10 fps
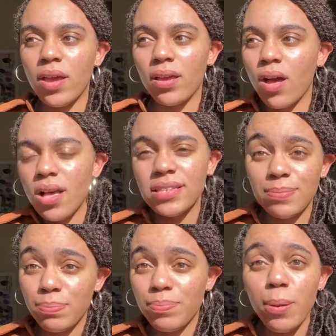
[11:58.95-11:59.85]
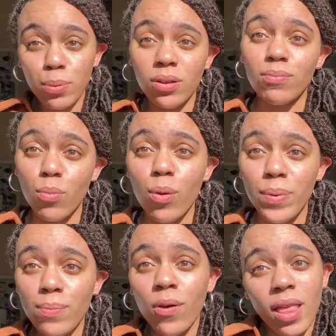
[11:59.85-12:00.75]
it causes people to
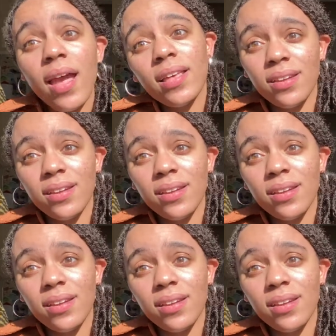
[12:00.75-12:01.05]
be more likely